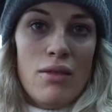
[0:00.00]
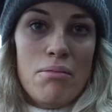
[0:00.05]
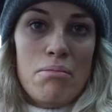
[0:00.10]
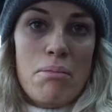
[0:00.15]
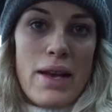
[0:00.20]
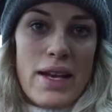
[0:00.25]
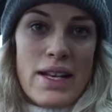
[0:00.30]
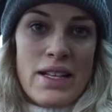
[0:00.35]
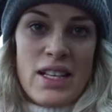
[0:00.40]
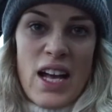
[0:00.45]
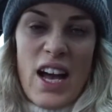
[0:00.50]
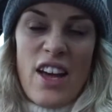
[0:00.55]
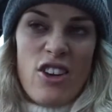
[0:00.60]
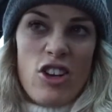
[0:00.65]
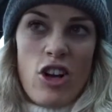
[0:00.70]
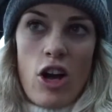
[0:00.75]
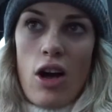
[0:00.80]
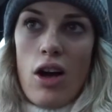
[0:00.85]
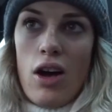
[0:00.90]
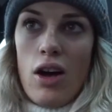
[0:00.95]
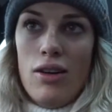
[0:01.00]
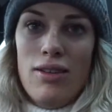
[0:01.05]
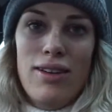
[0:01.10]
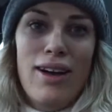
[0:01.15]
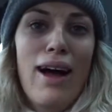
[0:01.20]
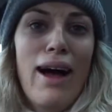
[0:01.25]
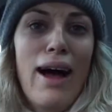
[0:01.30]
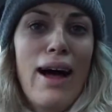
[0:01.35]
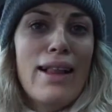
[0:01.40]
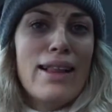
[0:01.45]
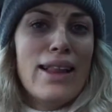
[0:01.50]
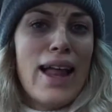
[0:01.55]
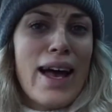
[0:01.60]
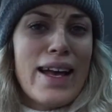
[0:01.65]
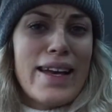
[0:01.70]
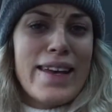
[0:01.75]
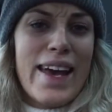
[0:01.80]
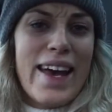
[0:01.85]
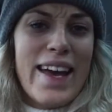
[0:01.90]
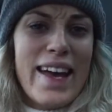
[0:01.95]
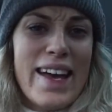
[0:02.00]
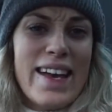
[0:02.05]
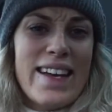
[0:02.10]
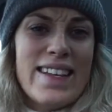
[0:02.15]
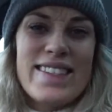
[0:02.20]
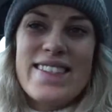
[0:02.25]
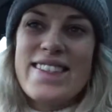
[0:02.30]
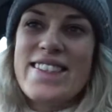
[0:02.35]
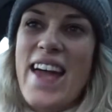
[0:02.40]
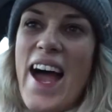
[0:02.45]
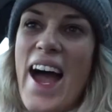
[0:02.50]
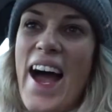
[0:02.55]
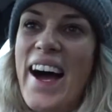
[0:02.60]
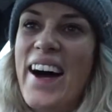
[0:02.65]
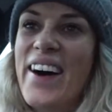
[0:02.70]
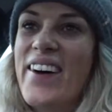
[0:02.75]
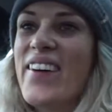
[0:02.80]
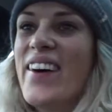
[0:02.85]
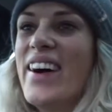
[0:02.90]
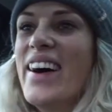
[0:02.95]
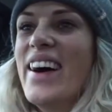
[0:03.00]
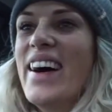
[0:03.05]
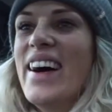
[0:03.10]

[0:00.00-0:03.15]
me sat in a car like it is now.